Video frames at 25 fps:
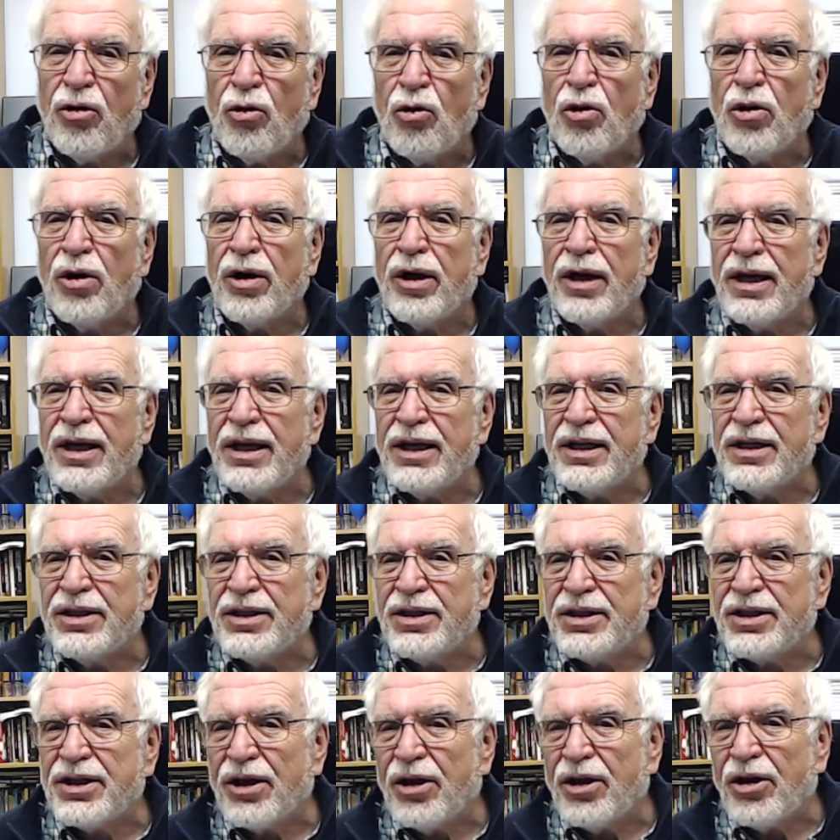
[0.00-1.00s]
or
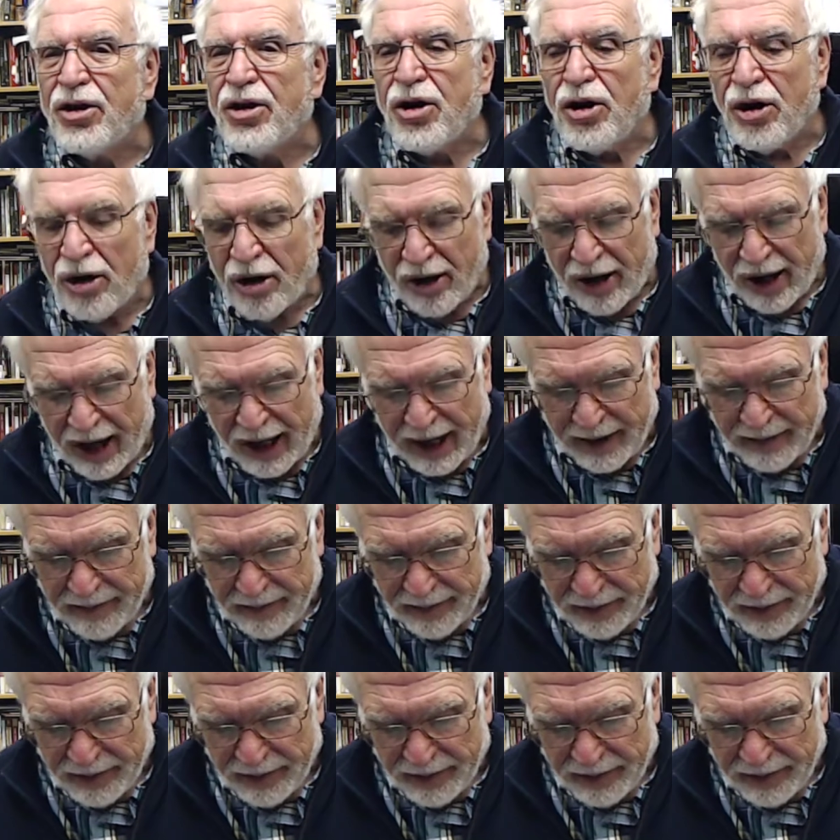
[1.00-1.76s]
is occurring.